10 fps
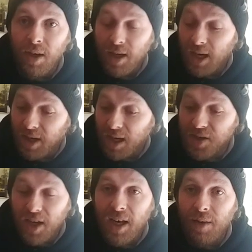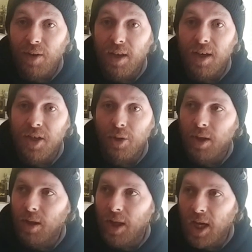I can't see anything that he's doing
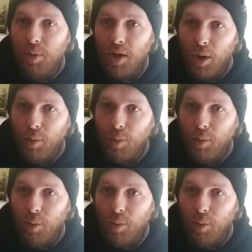that they'd be going,